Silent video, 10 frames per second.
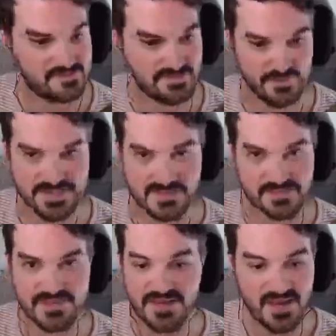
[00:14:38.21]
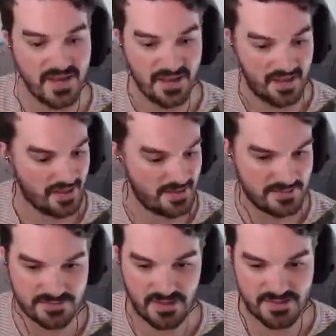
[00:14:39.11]
Awesome. Uh,
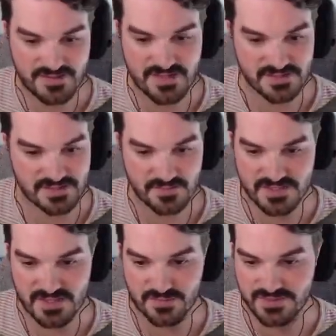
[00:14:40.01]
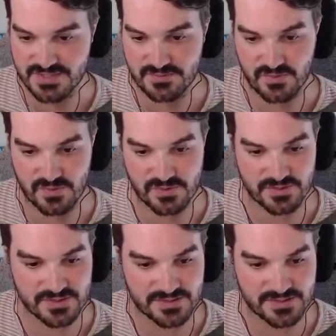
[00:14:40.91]
I think it's time to start building more,